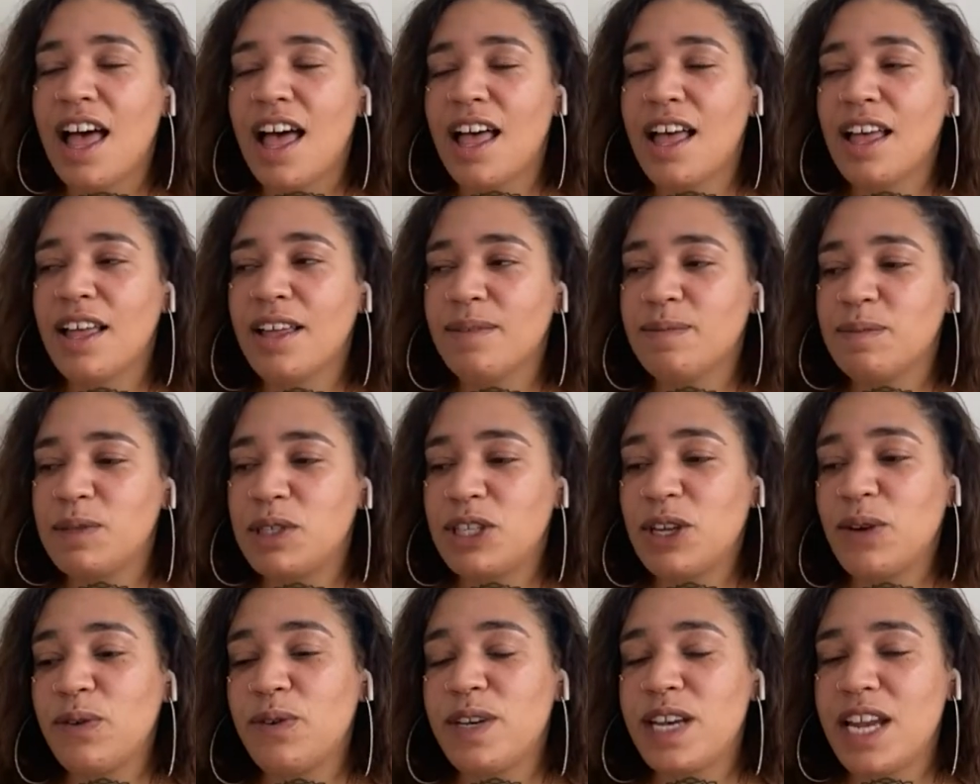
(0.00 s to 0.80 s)
Um,
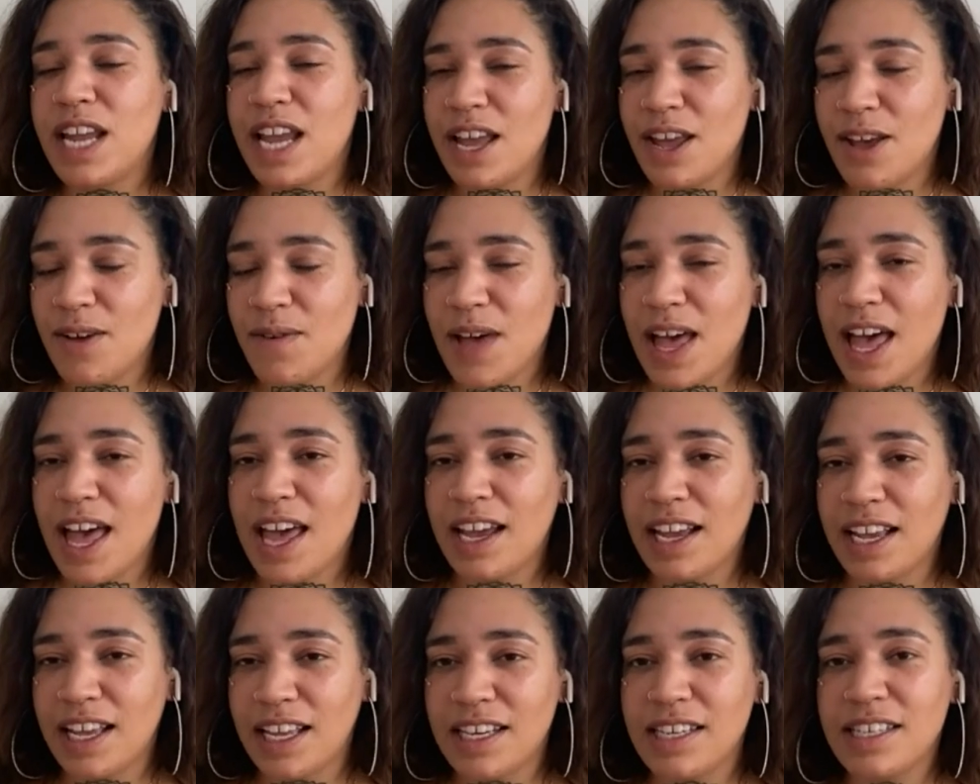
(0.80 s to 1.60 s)
so now
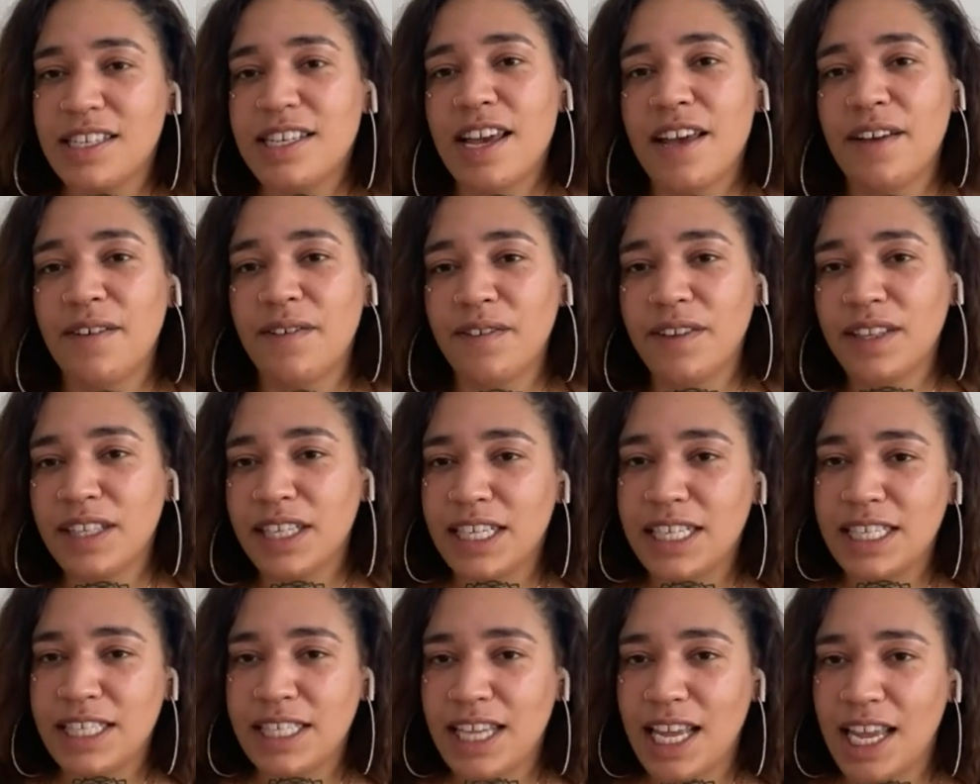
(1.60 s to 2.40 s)
I can
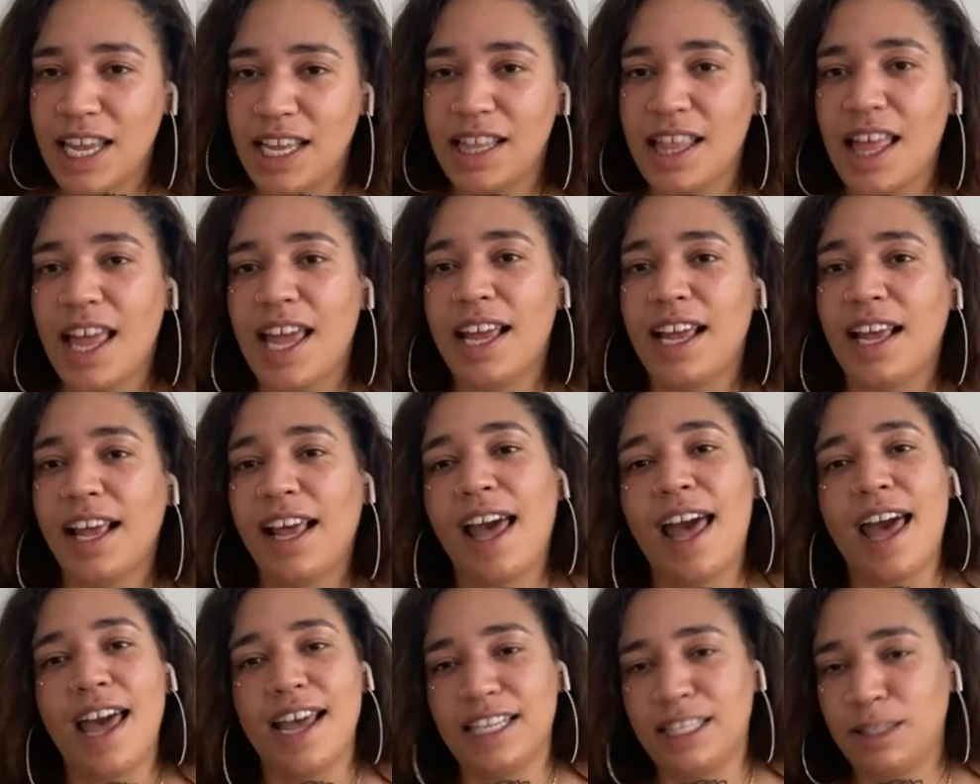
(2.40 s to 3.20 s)
definitely say like
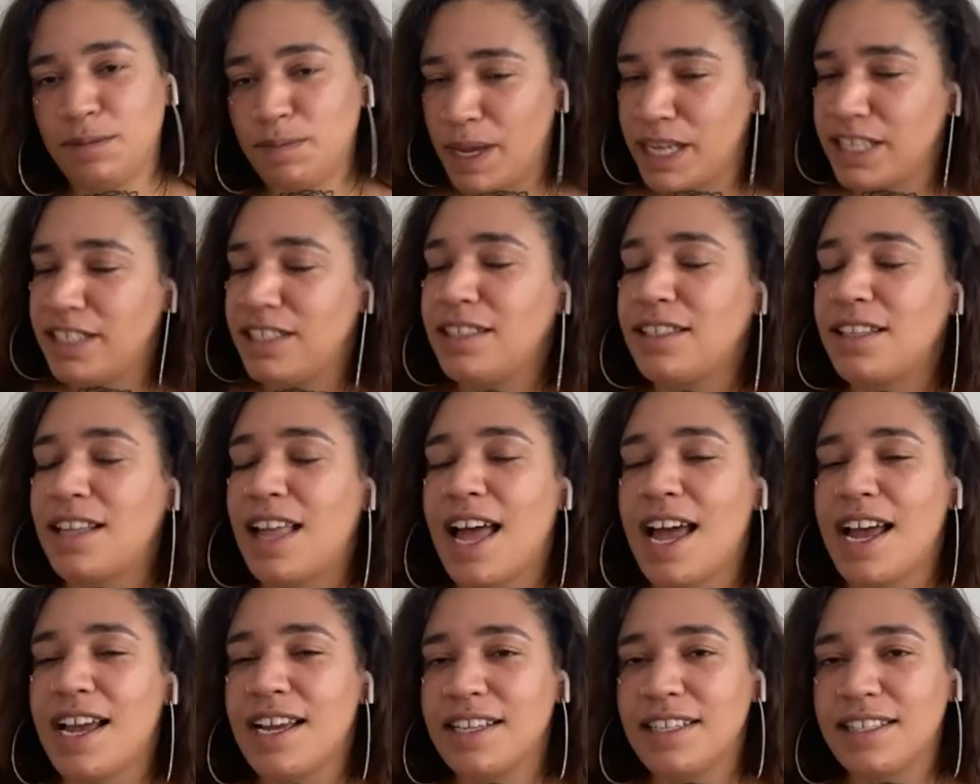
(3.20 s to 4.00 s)
I
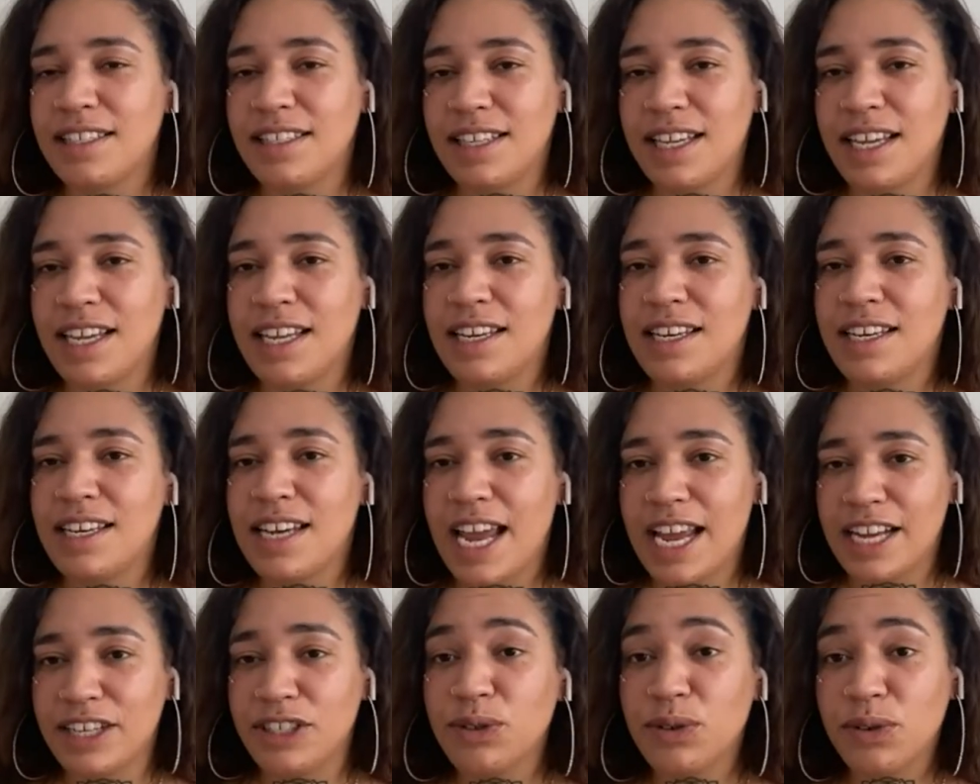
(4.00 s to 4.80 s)
specialize in
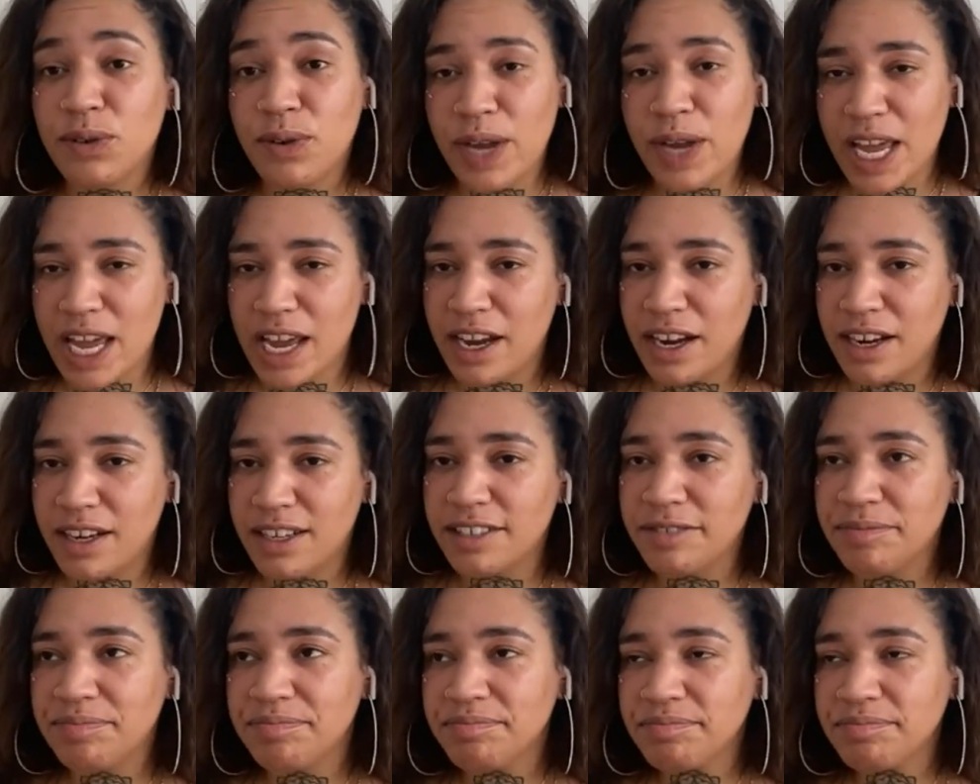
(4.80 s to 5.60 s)
natural hair.